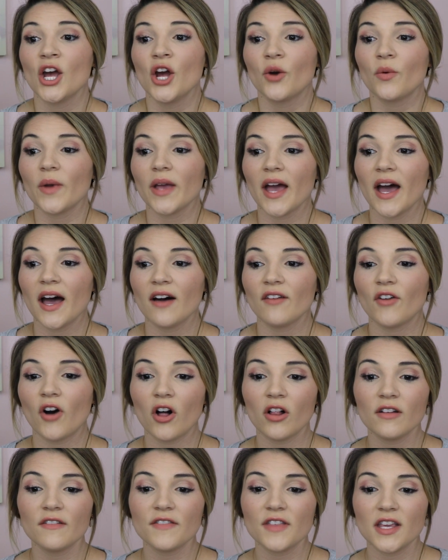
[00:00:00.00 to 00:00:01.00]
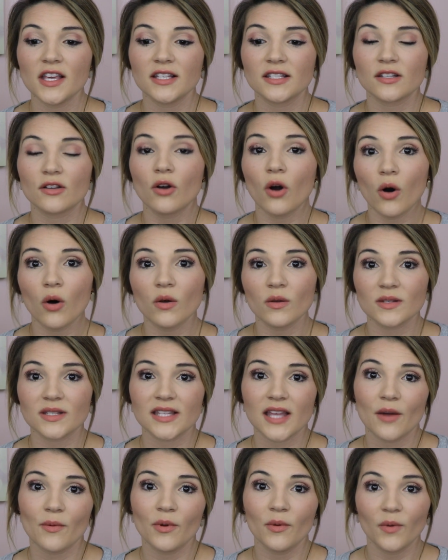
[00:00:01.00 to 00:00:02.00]
we have all of these goals
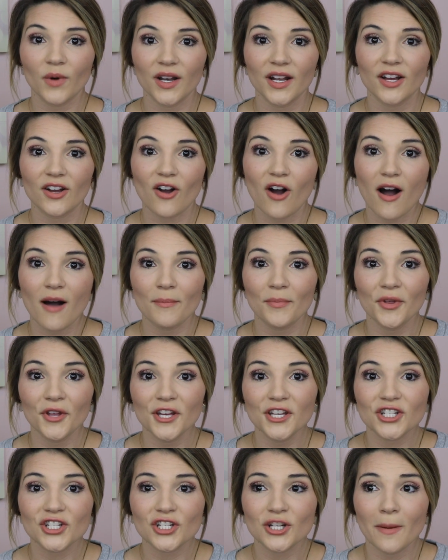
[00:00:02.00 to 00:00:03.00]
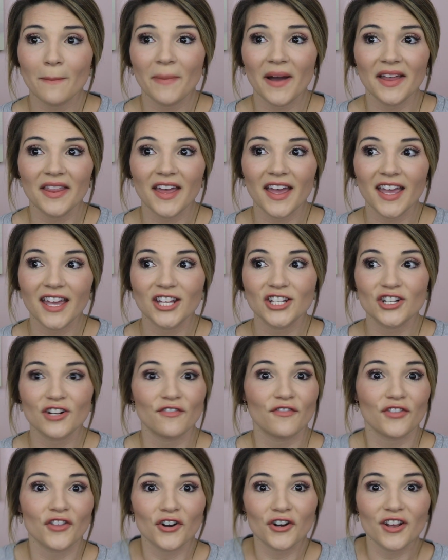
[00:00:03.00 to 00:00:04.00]
that we want to accomplish by the age
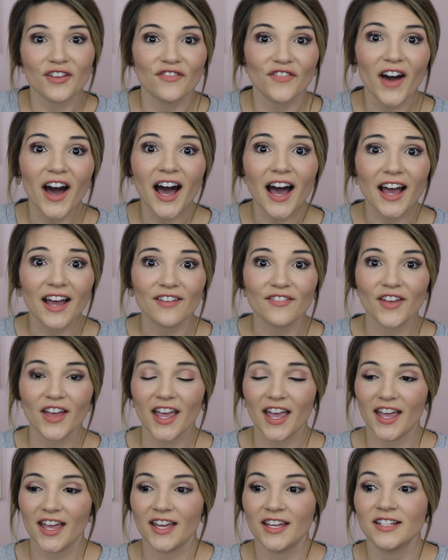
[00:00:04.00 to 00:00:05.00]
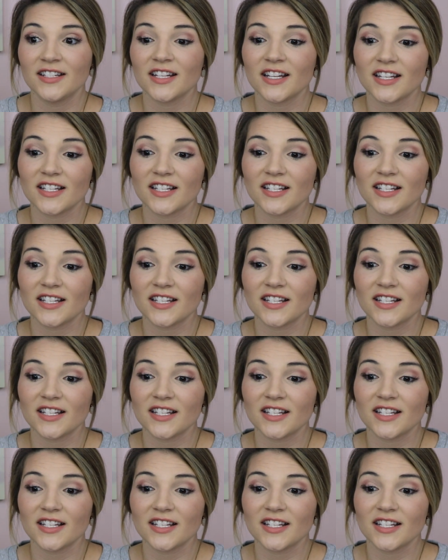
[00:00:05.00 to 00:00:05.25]
of 35 and